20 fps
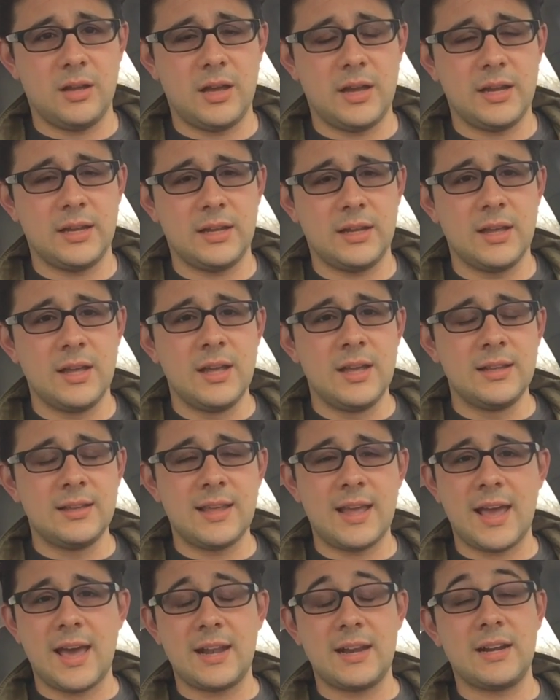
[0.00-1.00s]
Like,
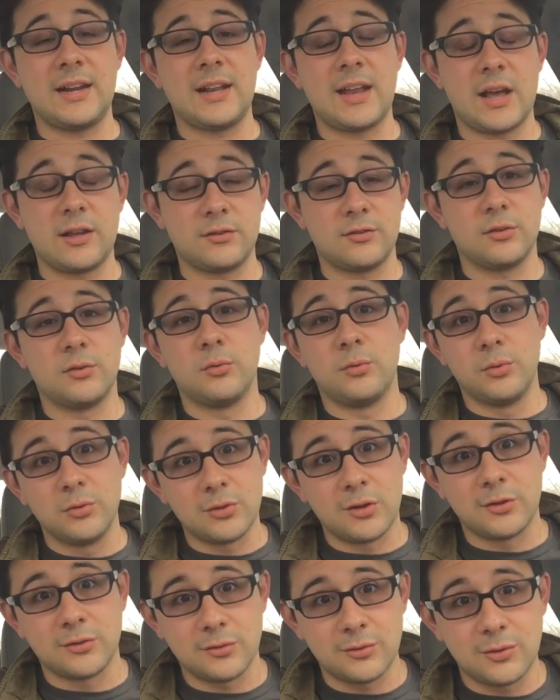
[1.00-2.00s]
they had an announcer who was
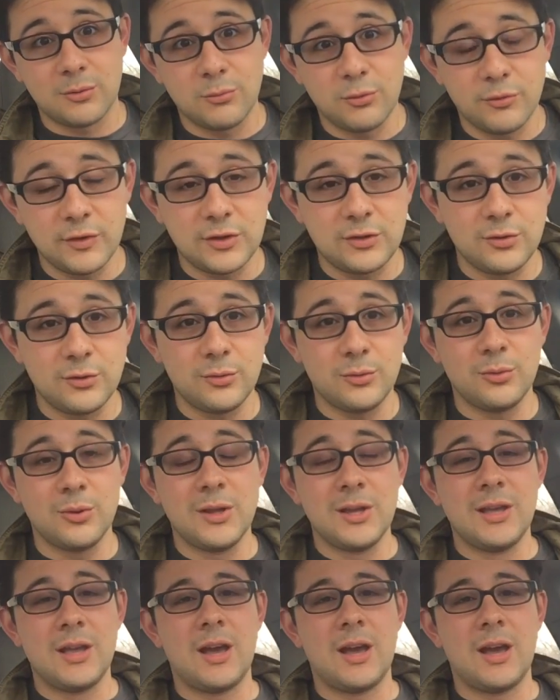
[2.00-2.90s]
also in the movie too.